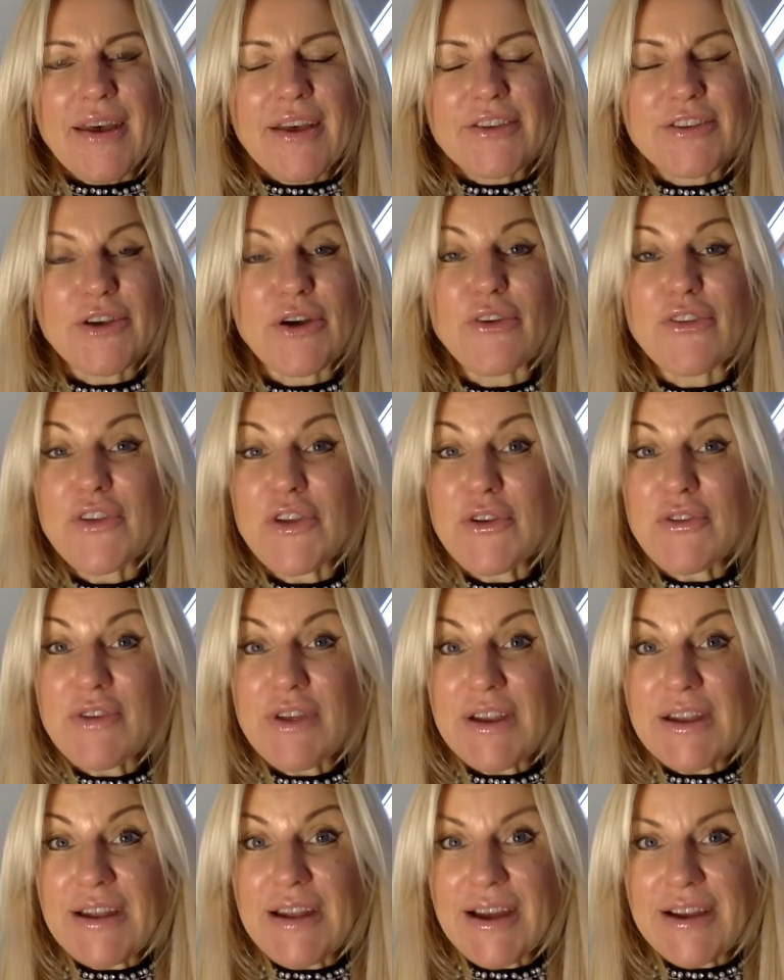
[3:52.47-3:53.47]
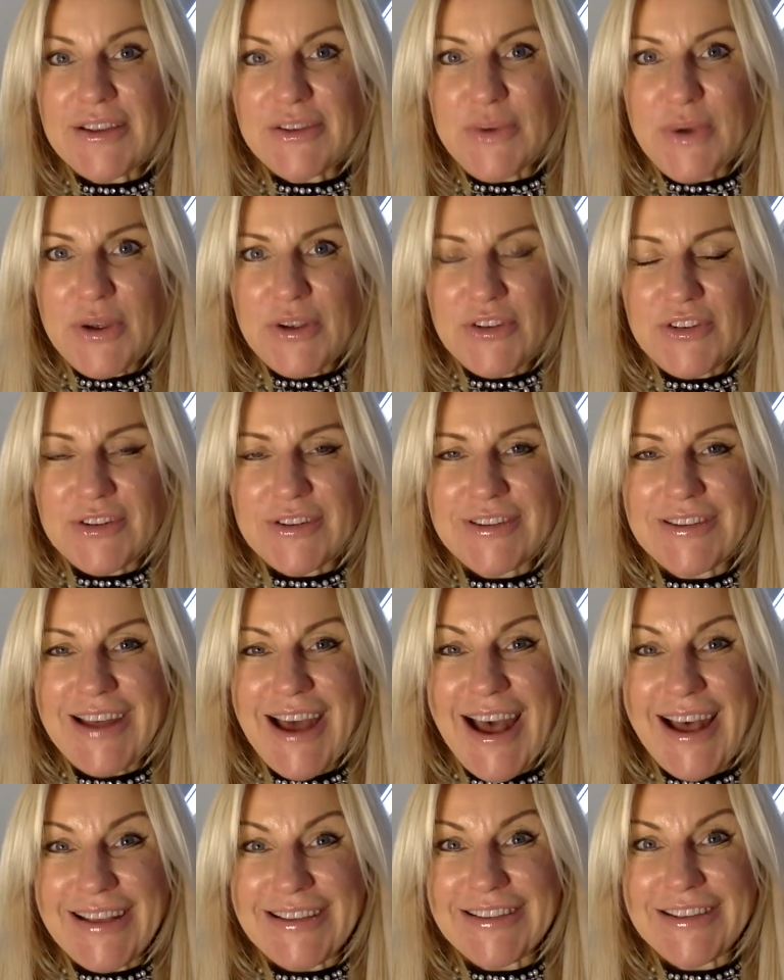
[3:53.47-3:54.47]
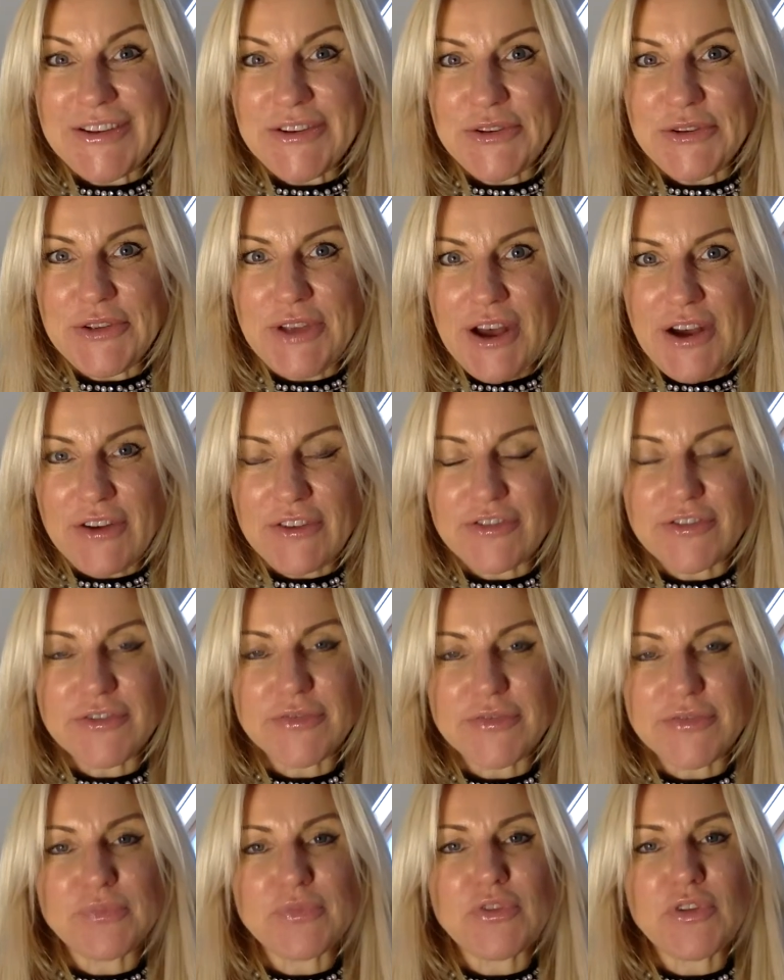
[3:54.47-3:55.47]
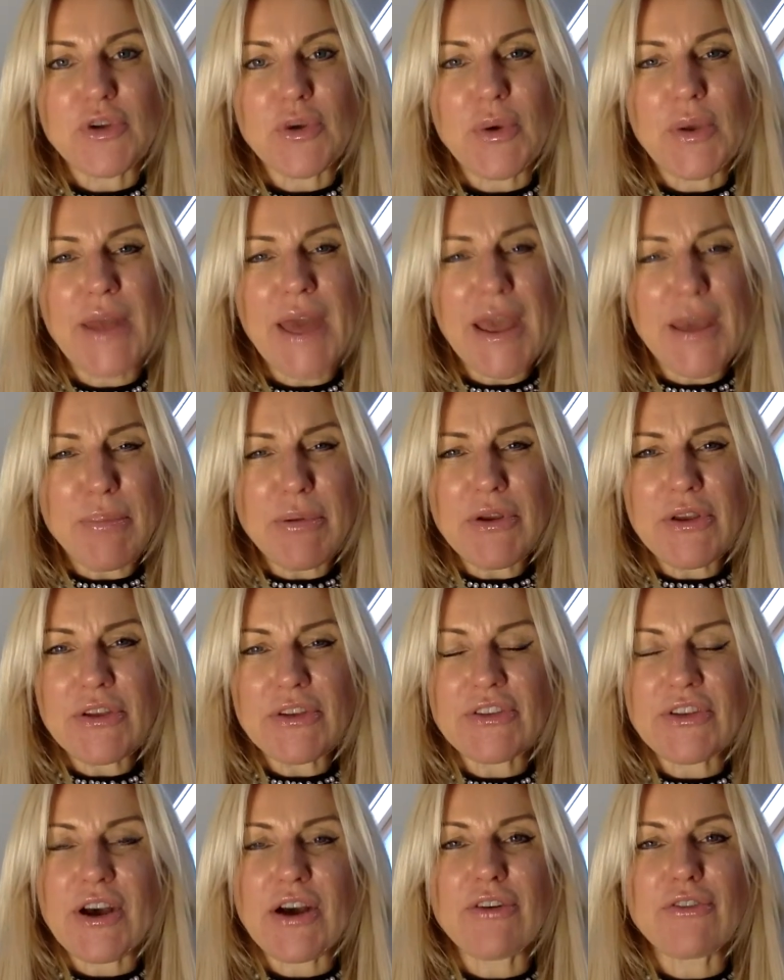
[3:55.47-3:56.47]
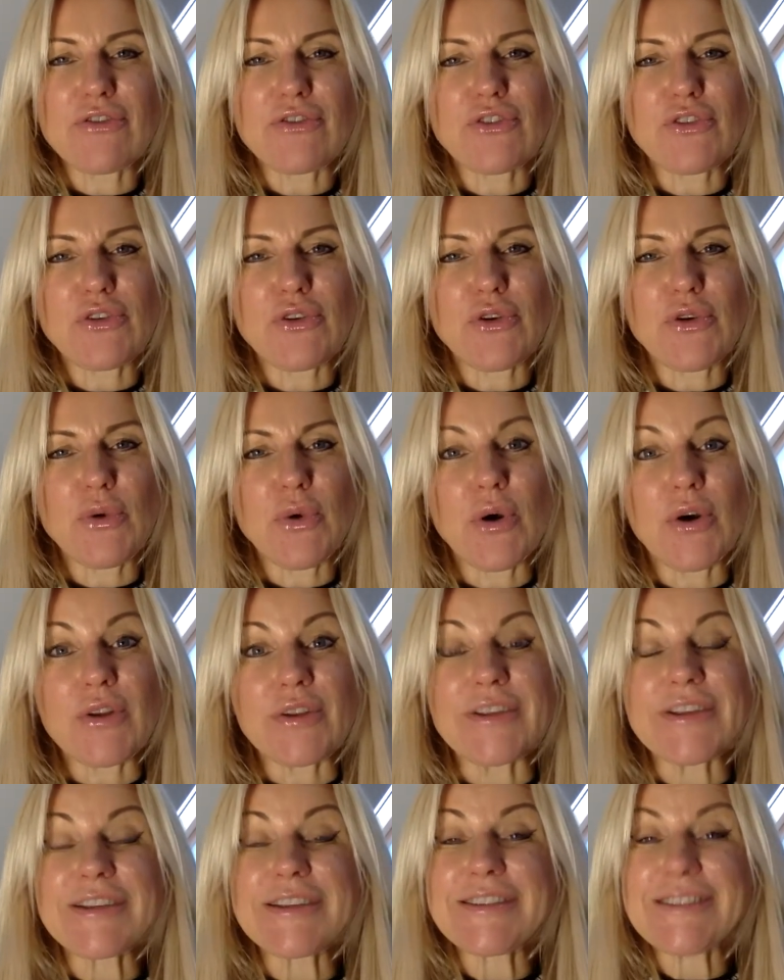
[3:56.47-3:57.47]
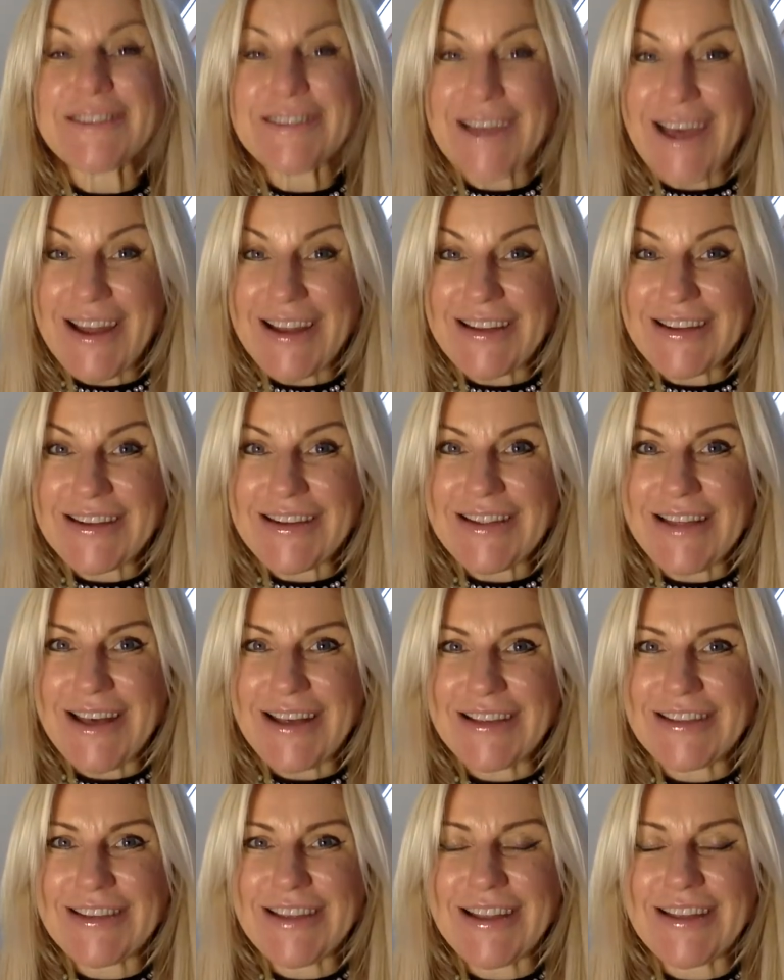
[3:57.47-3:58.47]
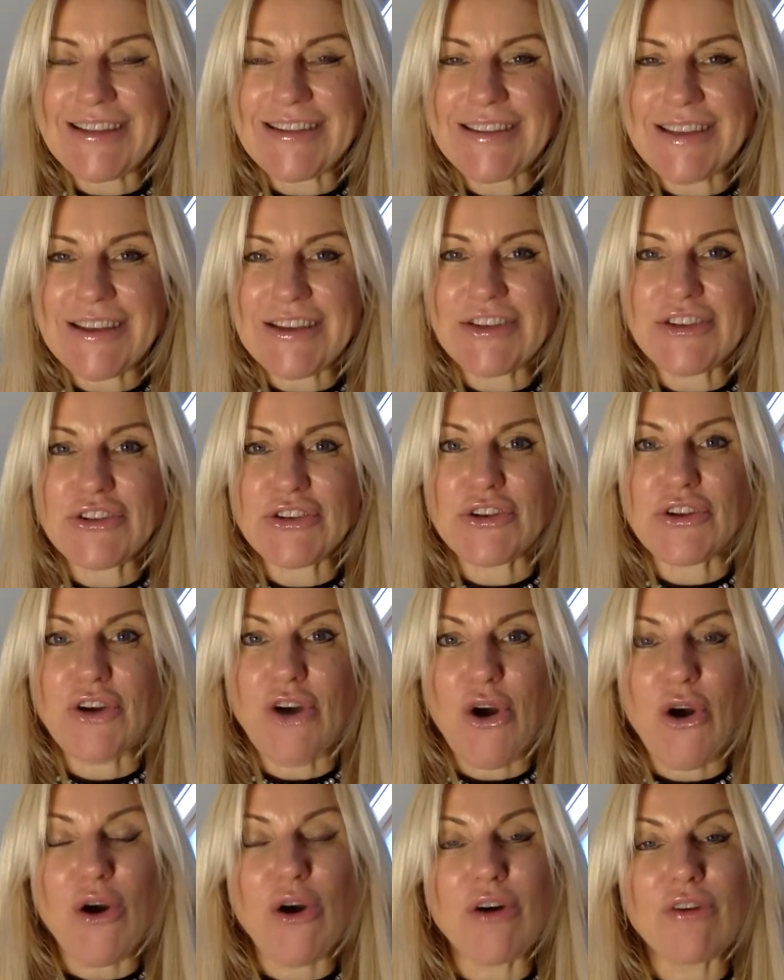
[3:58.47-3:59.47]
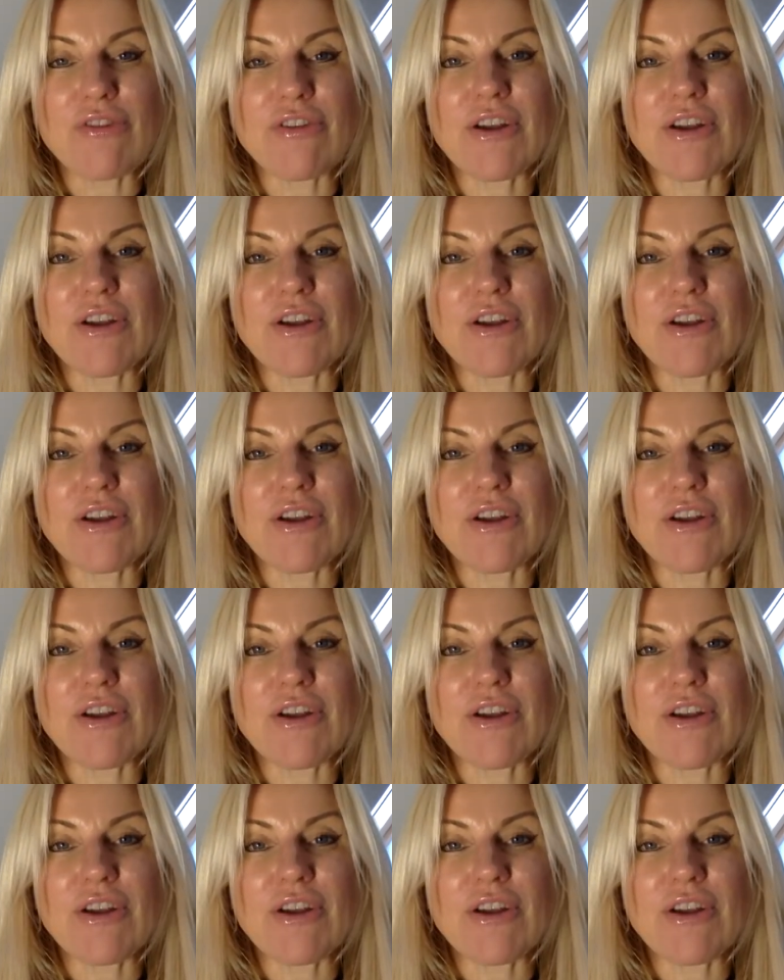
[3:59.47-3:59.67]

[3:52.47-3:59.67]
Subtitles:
So a few really nice questions to ask yourself to enable yourself to understand that sensation of